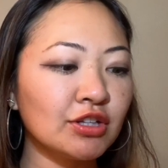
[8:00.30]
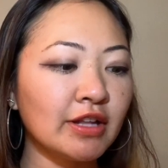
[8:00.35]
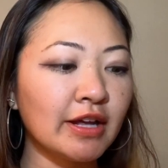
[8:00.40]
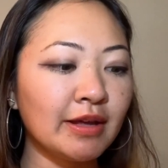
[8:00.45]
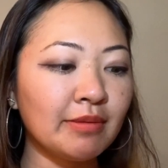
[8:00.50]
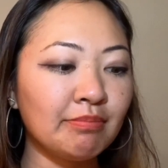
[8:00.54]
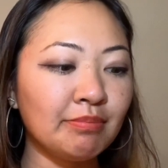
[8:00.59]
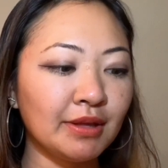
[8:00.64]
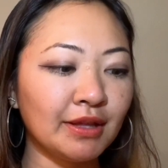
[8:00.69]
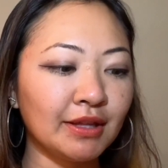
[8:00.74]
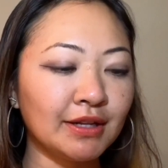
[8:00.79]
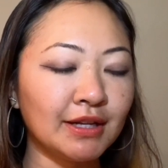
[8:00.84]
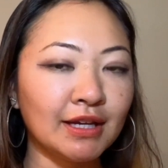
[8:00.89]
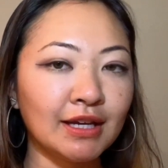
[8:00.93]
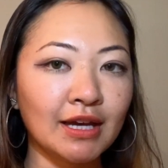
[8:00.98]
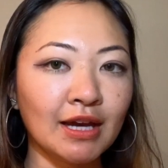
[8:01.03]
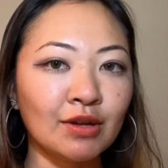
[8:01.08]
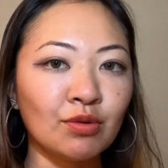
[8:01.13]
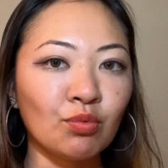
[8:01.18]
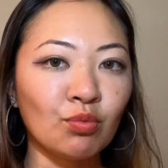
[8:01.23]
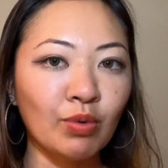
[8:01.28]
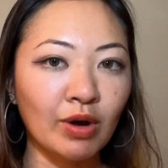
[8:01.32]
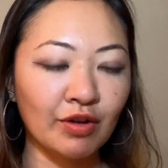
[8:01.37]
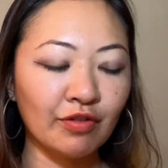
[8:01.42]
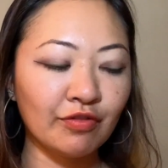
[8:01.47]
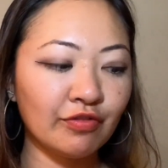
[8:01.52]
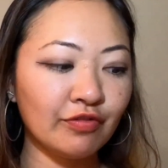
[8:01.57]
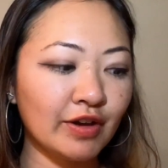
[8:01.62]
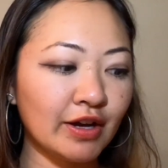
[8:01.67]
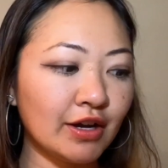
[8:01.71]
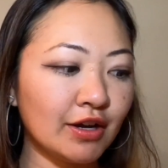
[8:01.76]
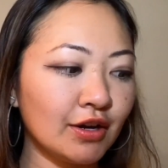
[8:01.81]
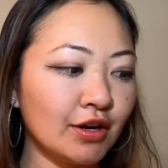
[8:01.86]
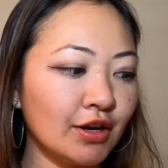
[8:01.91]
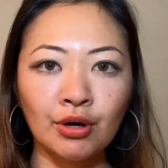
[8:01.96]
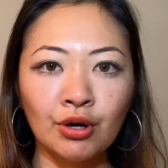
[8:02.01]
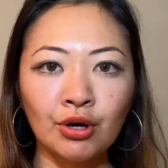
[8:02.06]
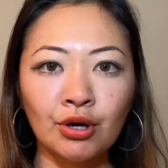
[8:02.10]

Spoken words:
liability and welfare.